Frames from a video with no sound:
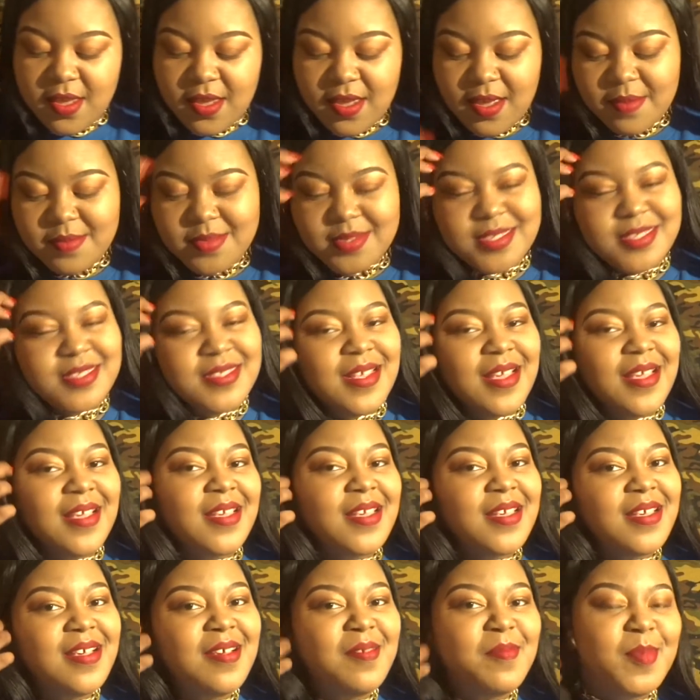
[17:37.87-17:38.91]
I'm just
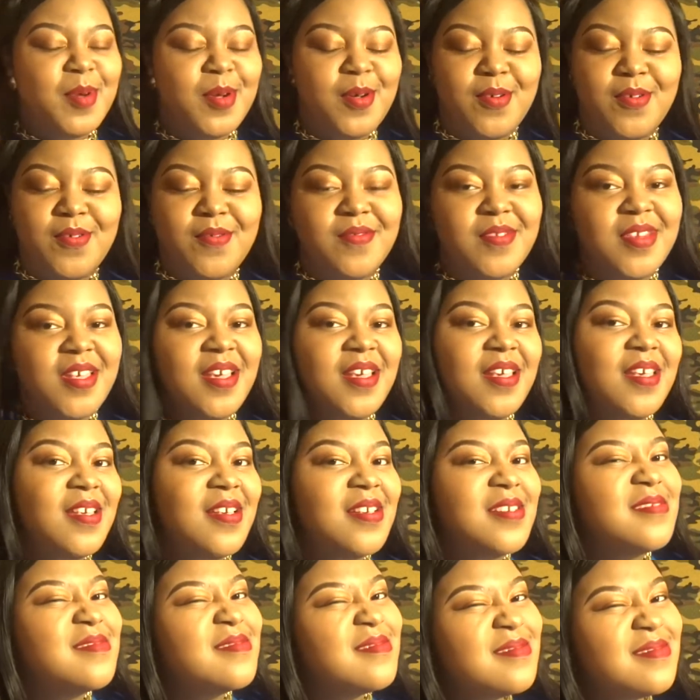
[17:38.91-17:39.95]
like, come on, like,
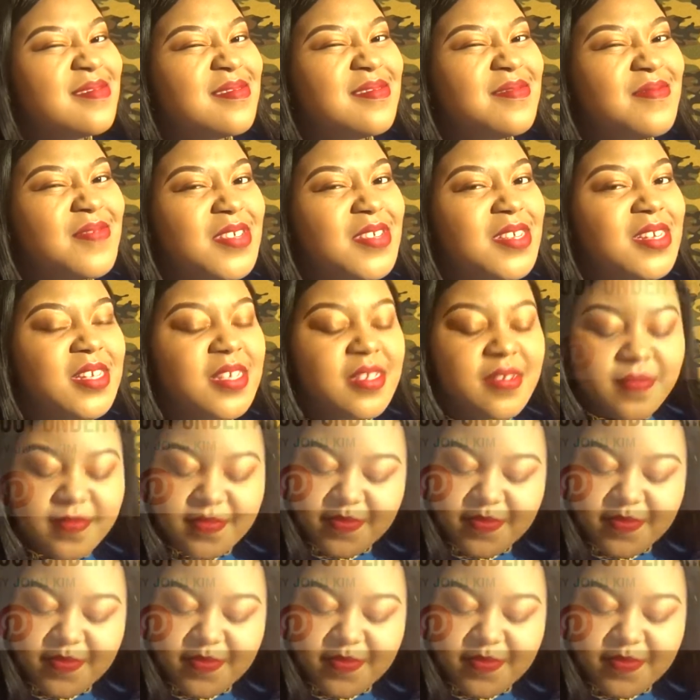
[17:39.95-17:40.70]
really?